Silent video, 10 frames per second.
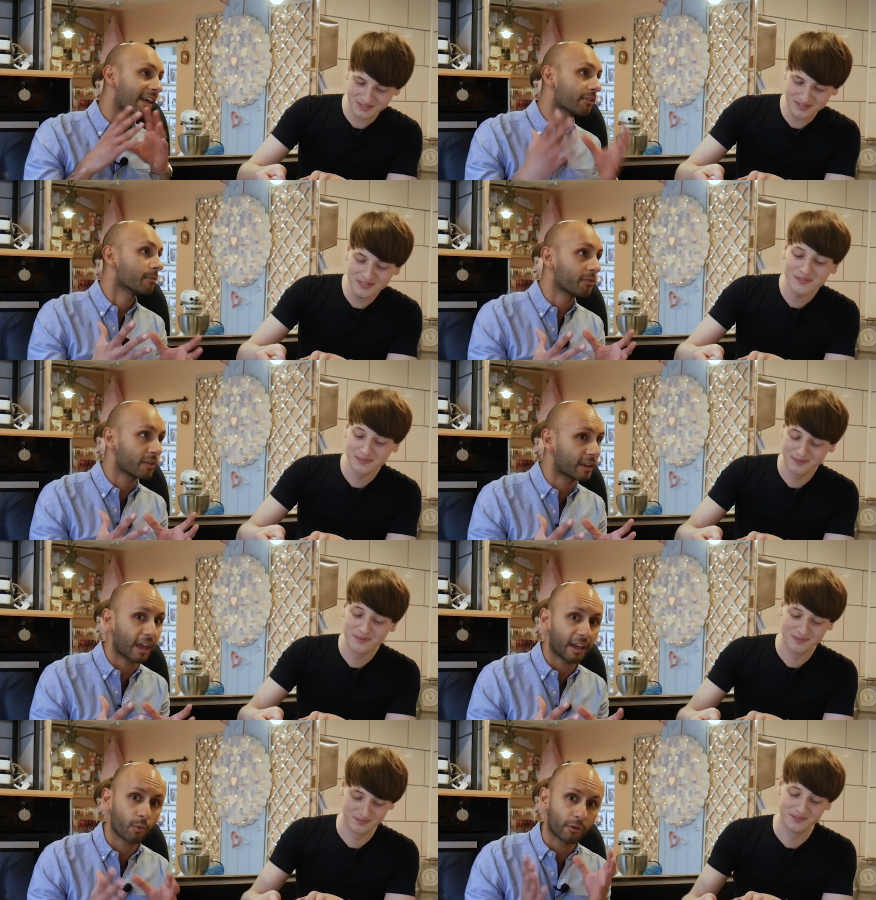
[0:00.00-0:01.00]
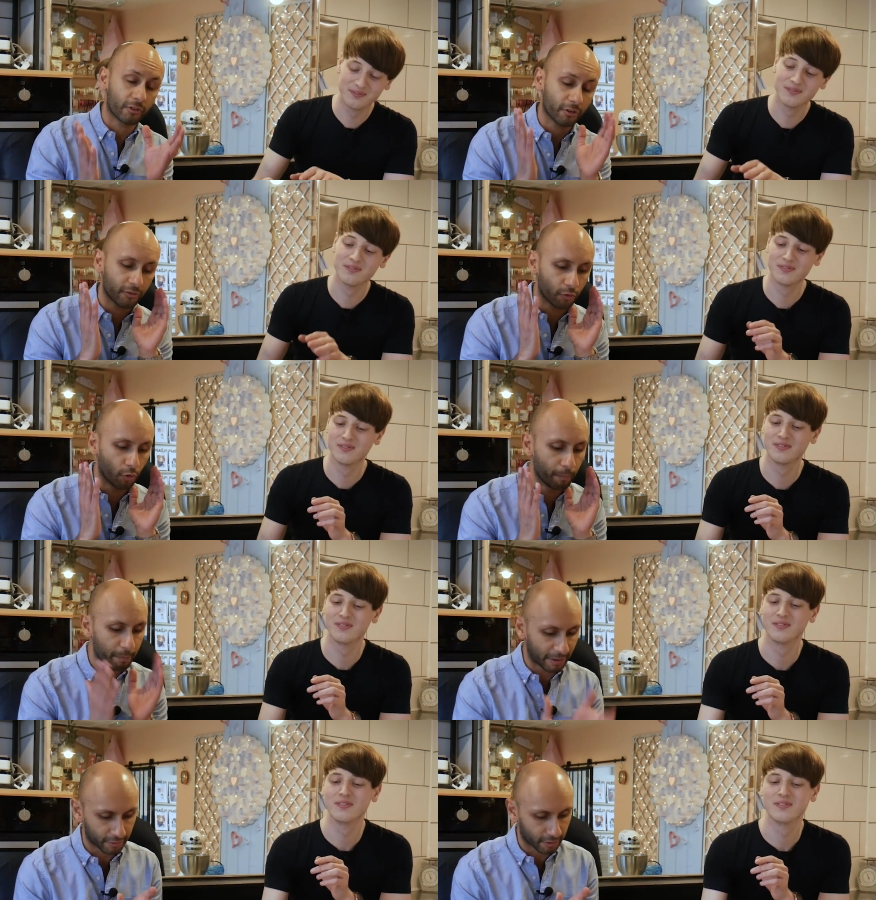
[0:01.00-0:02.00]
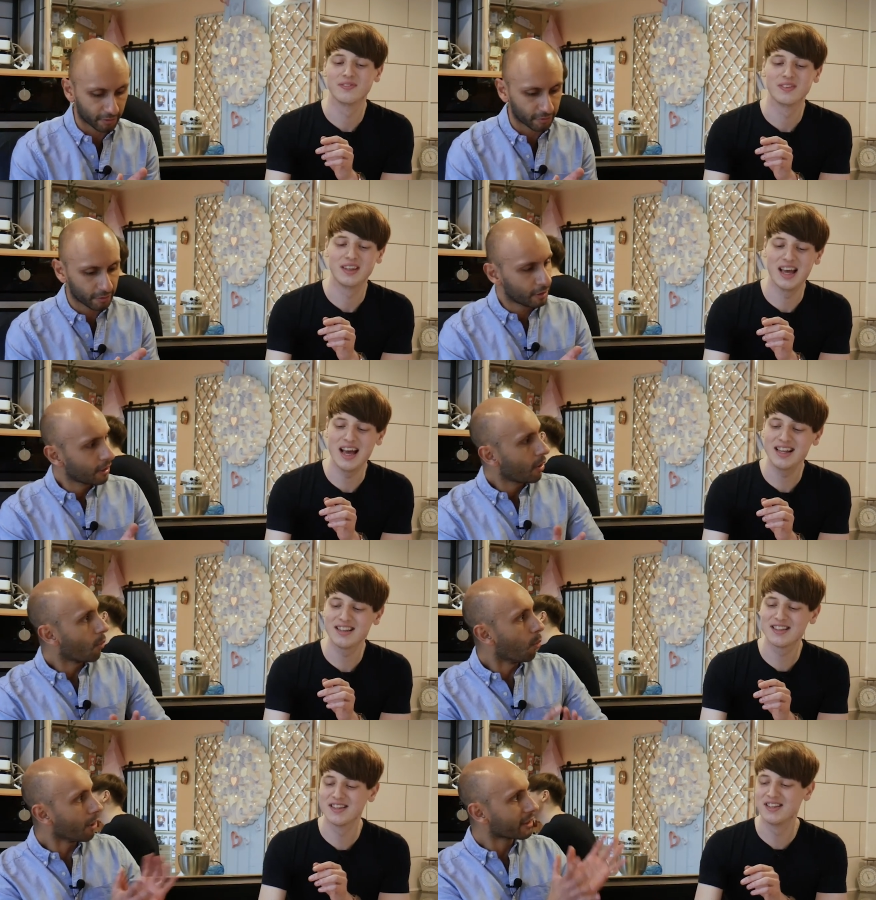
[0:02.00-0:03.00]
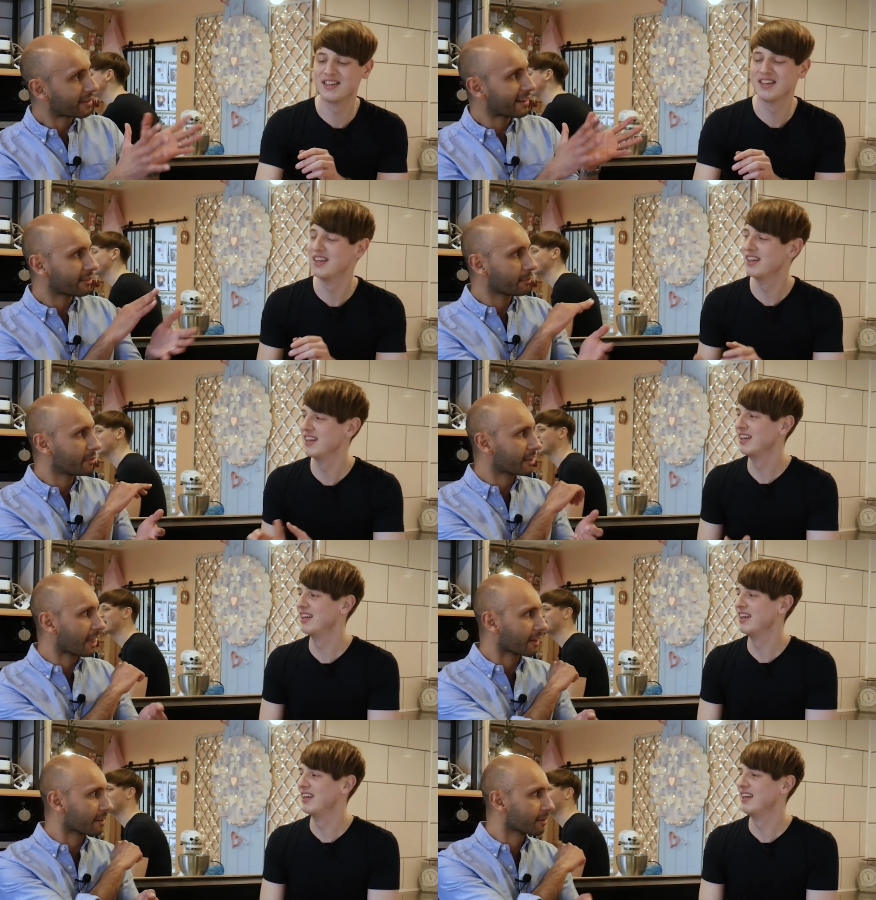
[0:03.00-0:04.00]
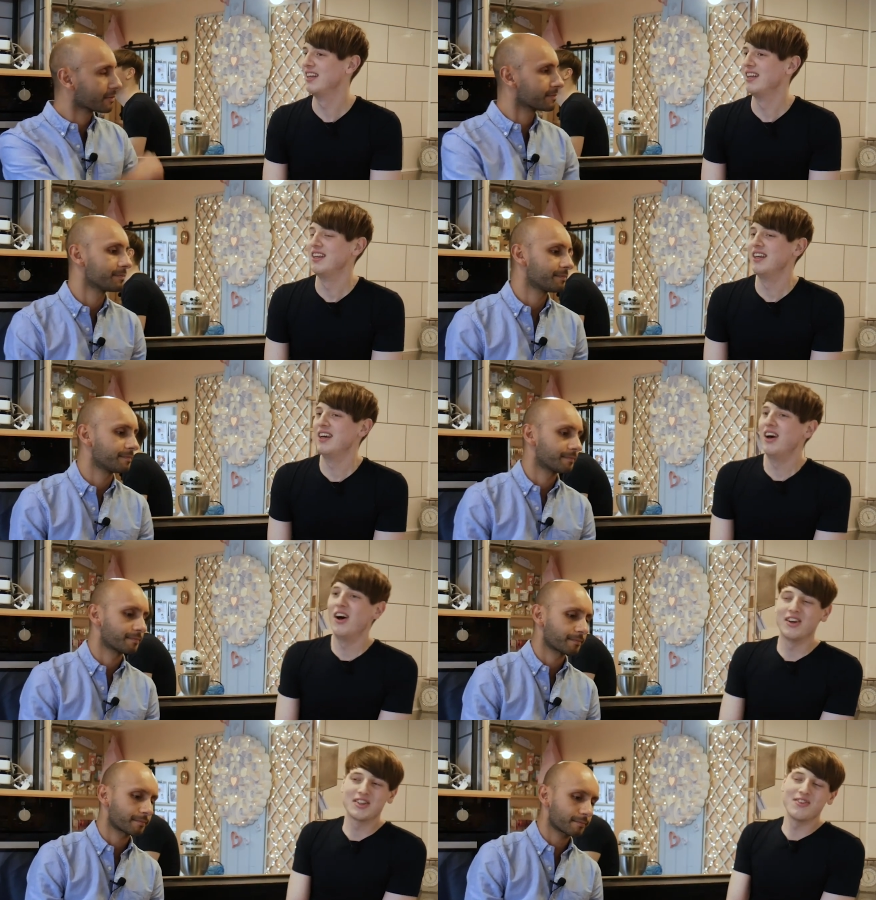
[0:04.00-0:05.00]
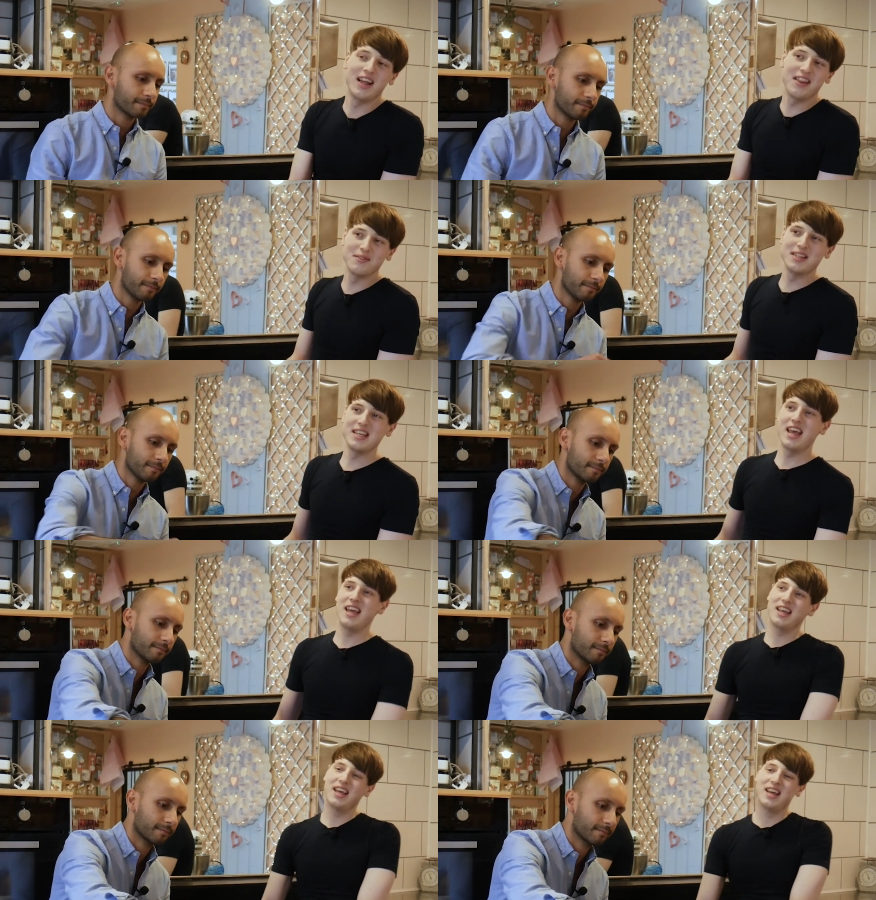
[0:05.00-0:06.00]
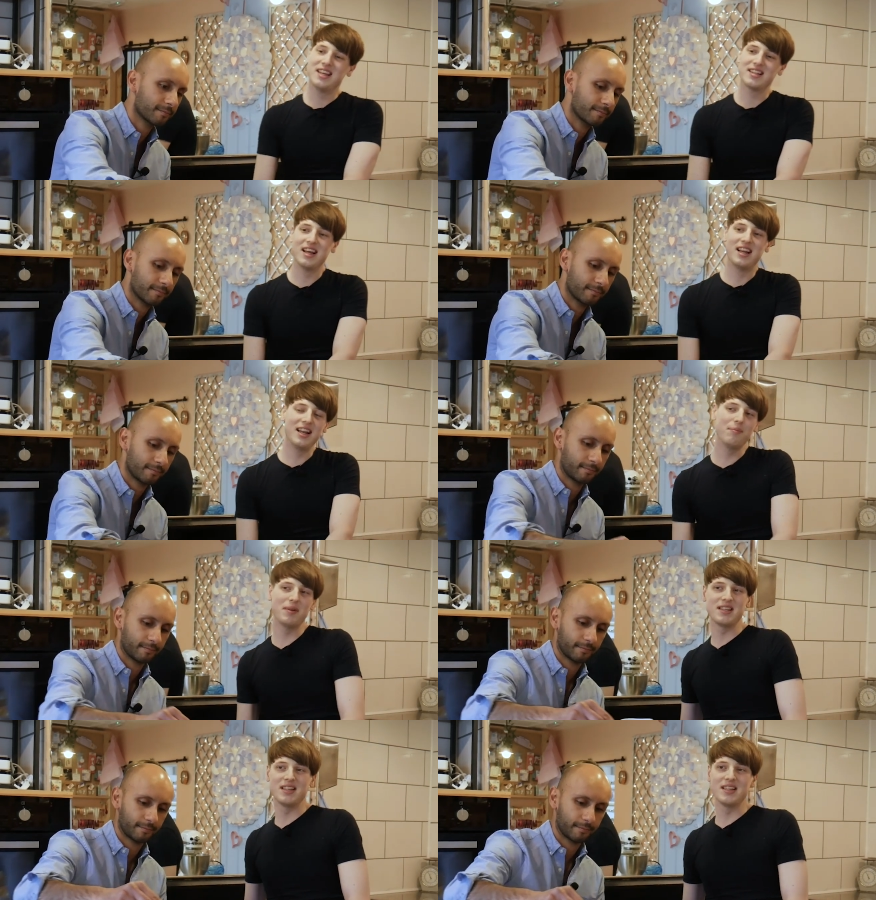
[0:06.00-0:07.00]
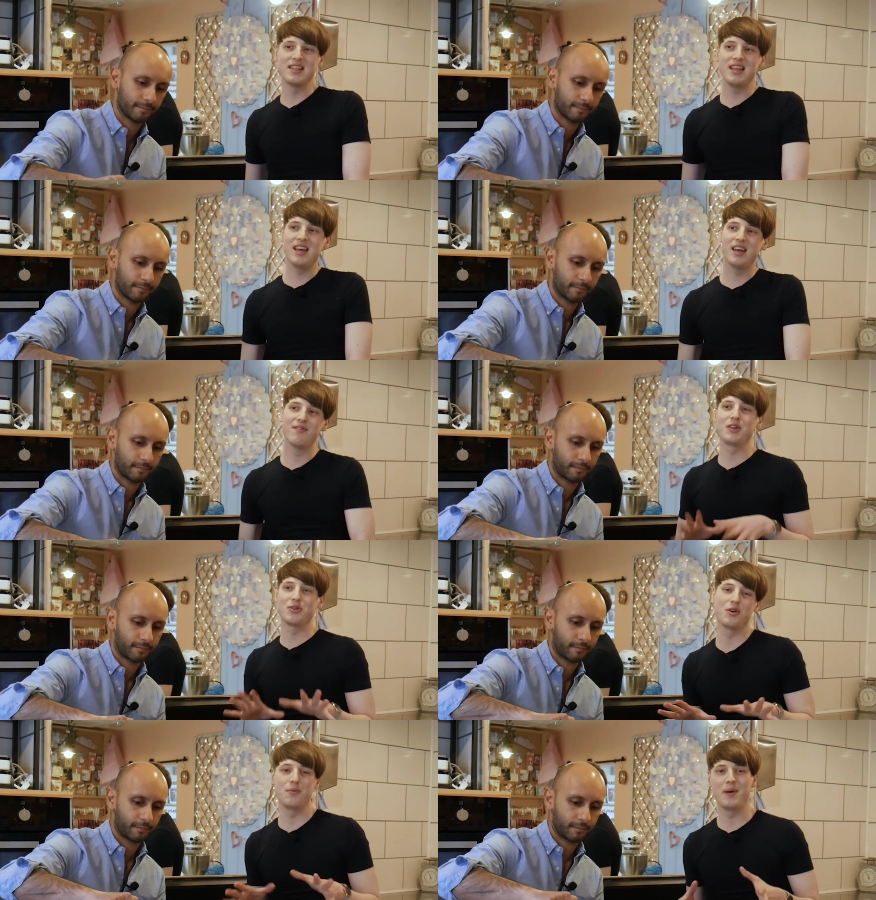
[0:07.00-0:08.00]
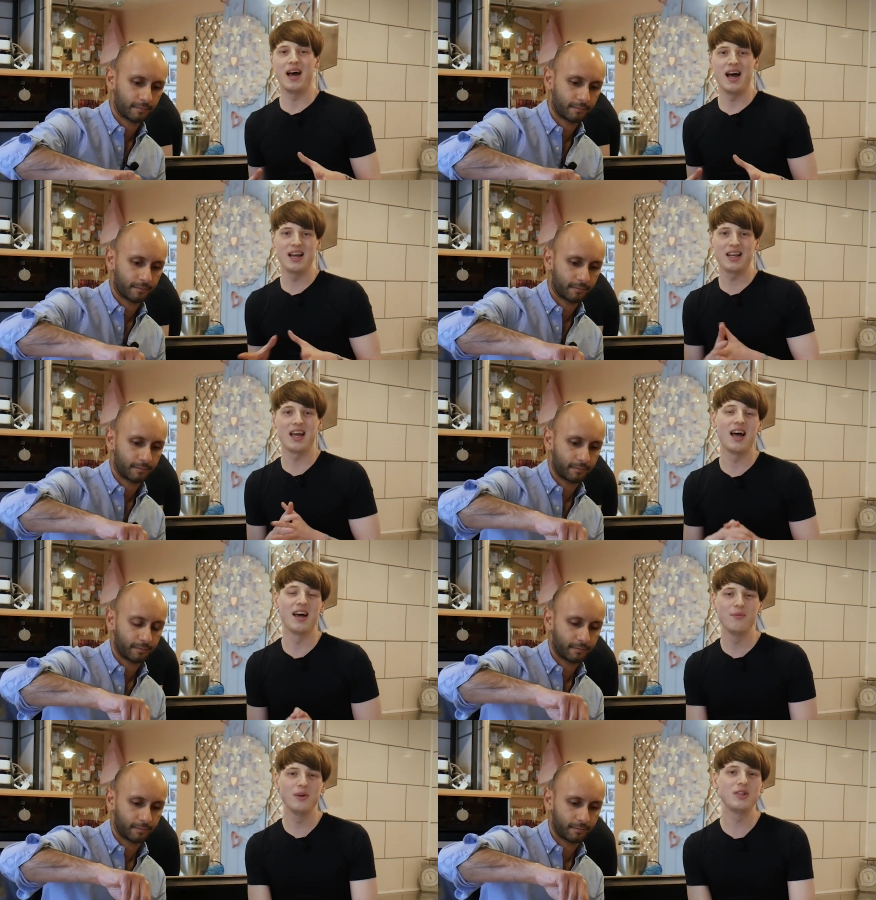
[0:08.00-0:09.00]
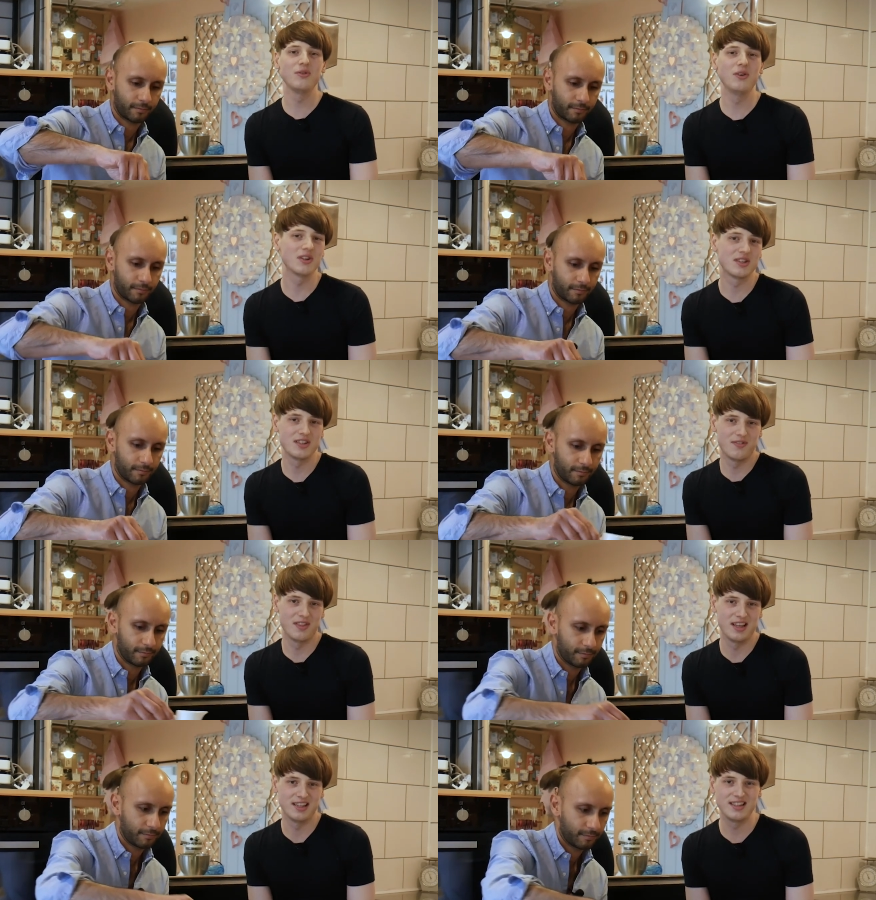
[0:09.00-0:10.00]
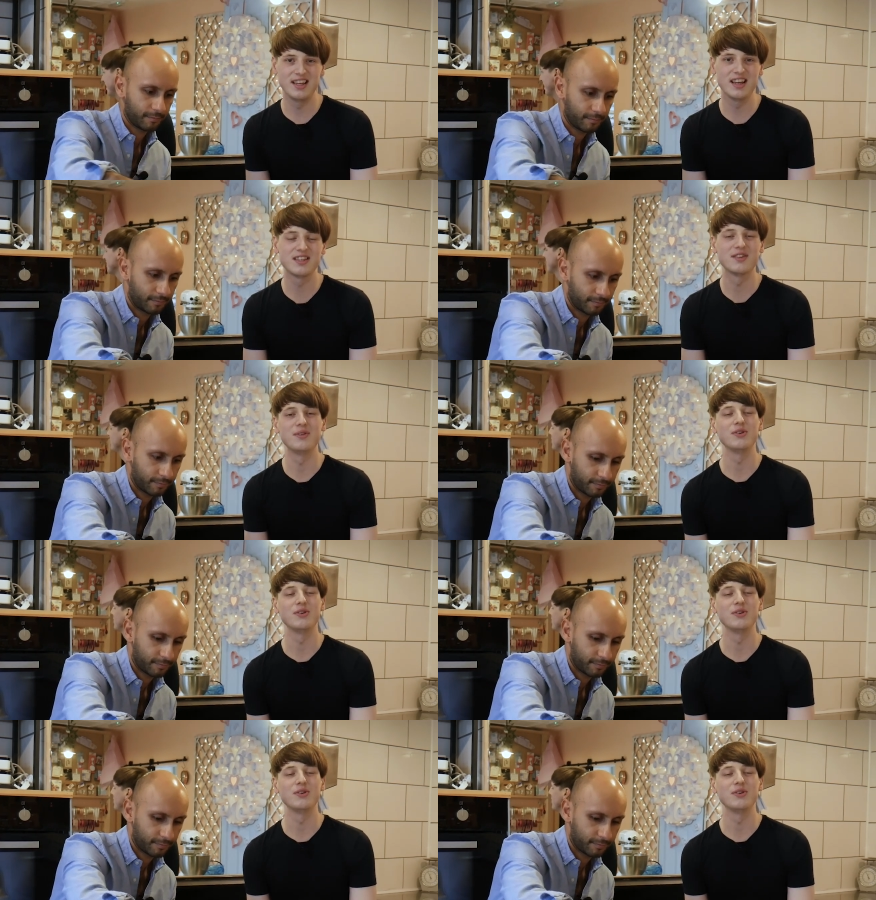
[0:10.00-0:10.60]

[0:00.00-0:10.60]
Speaker 1: Let Them See Cake, which is your business. Yes. What is Let Them See Cake?
Speaker 2: Oh, so Let Them See Cake is a little business here in Victoria Park, and we do lots of different things here. So we